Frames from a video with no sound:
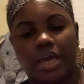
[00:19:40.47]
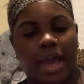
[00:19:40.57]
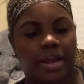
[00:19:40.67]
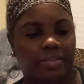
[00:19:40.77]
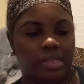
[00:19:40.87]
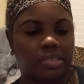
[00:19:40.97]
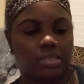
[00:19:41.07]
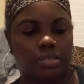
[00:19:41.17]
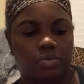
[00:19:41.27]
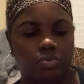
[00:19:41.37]
added this
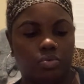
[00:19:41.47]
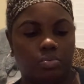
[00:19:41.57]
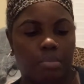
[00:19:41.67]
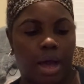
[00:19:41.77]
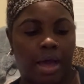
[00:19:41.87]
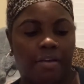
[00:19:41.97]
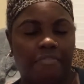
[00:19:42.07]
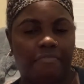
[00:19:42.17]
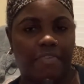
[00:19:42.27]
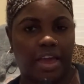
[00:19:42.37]
to my
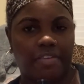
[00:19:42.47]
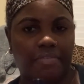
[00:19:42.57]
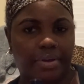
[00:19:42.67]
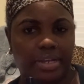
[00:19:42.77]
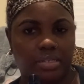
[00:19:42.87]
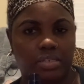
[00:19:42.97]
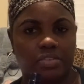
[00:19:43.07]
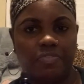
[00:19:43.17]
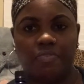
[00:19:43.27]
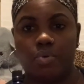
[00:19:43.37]
favorites
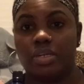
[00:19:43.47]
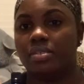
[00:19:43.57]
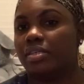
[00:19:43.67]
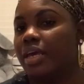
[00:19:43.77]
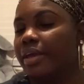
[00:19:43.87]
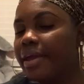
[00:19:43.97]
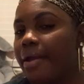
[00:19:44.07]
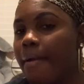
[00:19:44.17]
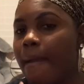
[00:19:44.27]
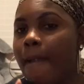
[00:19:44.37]
for
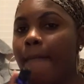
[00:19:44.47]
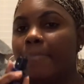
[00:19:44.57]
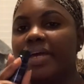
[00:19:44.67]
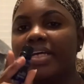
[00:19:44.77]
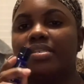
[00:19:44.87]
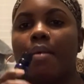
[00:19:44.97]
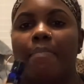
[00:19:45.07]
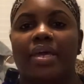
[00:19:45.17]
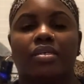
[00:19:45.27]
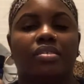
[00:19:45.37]
skincare because I
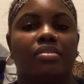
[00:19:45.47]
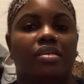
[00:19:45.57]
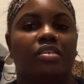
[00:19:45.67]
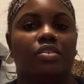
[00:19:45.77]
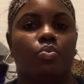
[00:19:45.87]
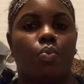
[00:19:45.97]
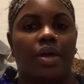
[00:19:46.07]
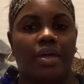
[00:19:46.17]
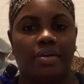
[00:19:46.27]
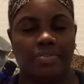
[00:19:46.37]
mixed this
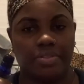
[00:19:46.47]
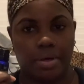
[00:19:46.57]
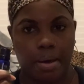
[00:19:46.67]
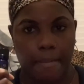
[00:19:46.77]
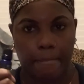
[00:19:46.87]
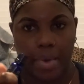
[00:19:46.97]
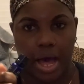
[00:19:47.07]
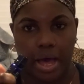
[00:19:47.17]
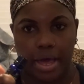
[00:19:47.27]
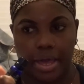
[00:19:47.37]
with
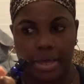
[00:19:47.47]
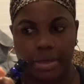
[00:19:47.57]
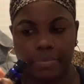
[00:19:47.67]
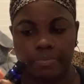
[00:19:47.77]
my